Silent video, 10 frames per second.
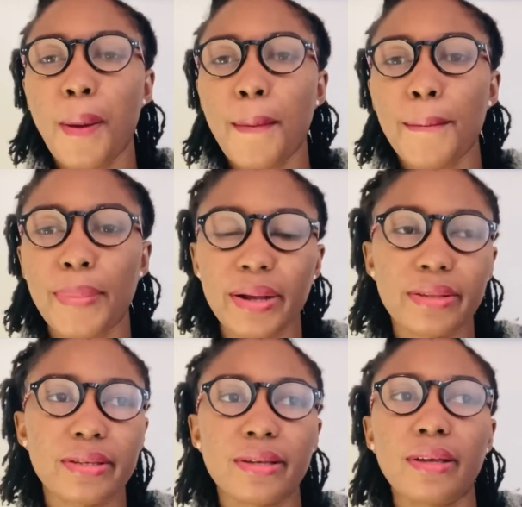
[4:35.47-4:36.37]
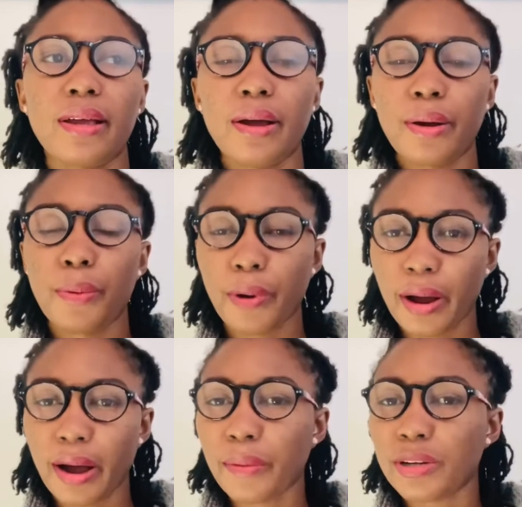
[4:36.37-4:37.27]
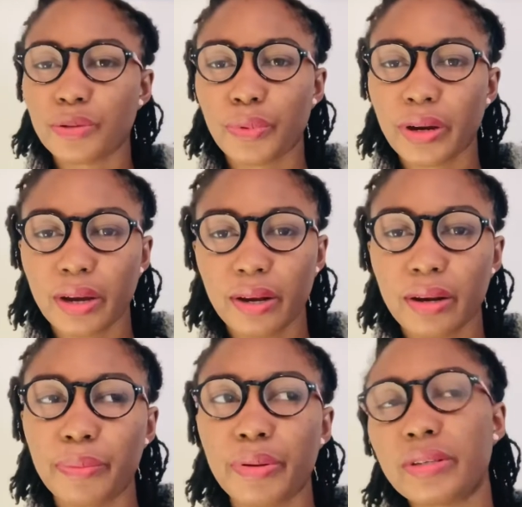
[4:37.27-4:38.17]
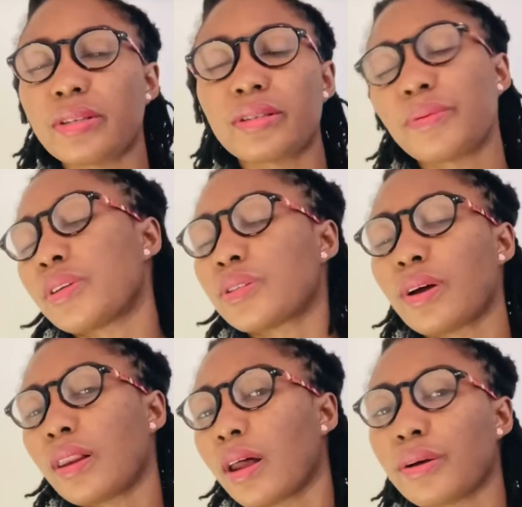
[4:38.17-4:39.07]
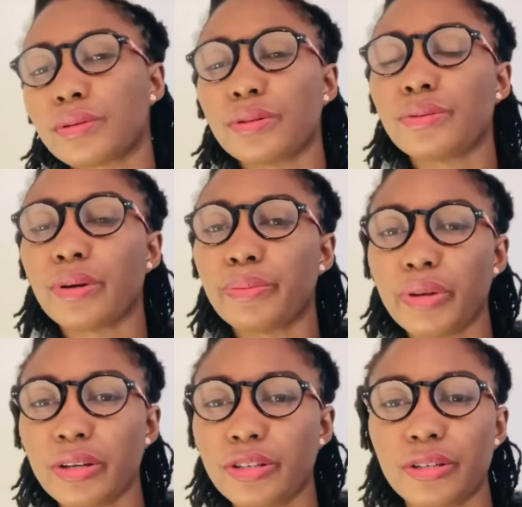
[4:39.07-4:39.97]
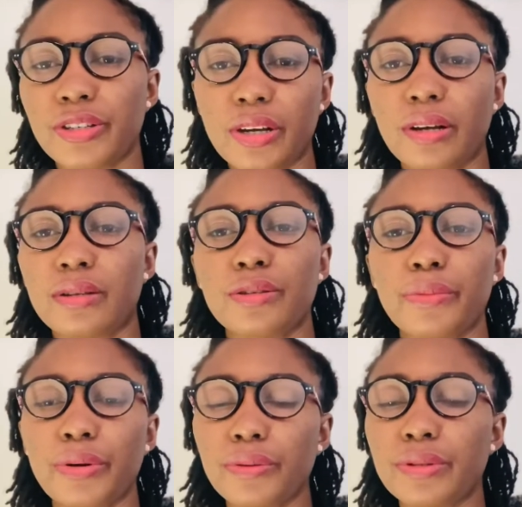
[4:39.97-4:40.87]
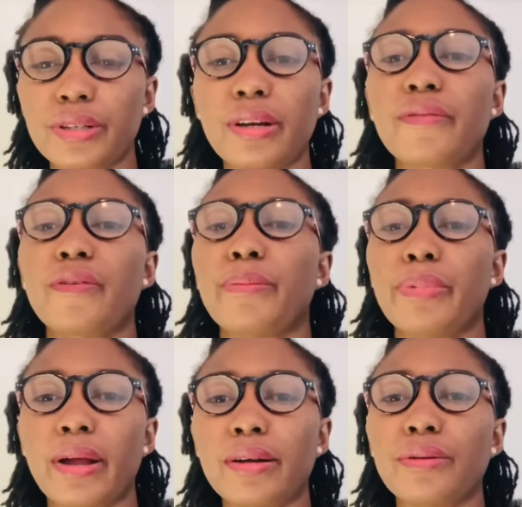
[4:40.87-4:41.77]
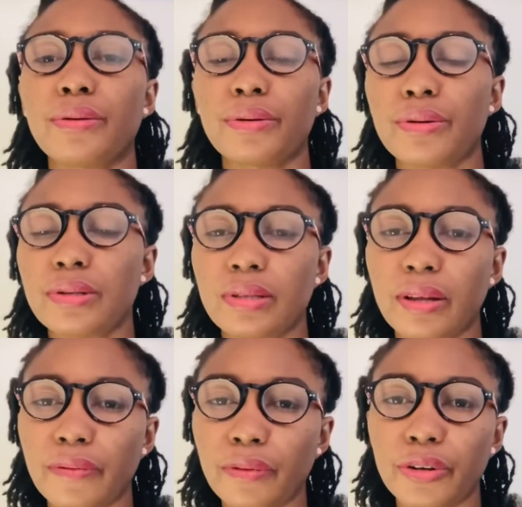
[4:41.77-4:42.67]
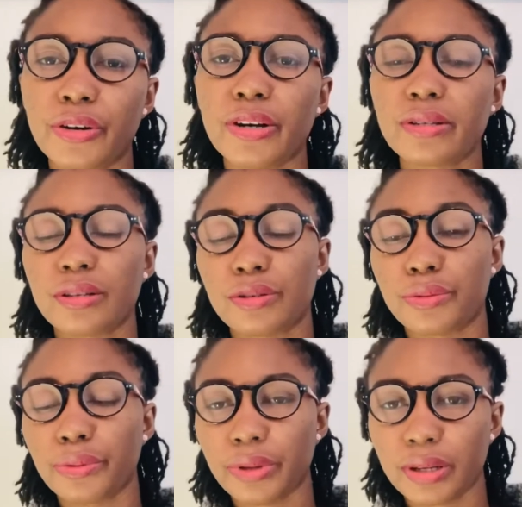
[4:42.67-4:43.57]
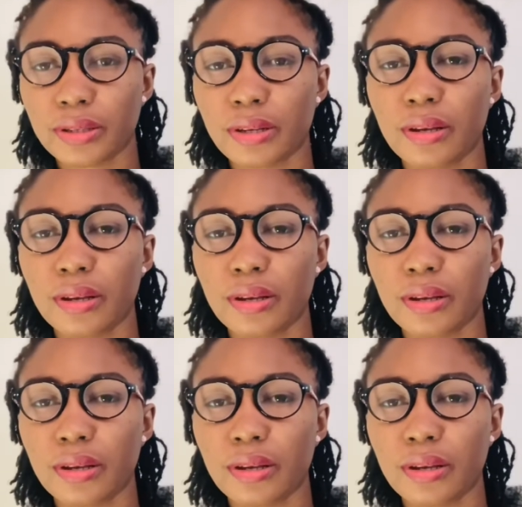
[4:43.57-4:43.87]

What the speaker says: But where I was working, the PCT was not allowed to do a BG check, so we don't check for blood glucose level. The nurses do that.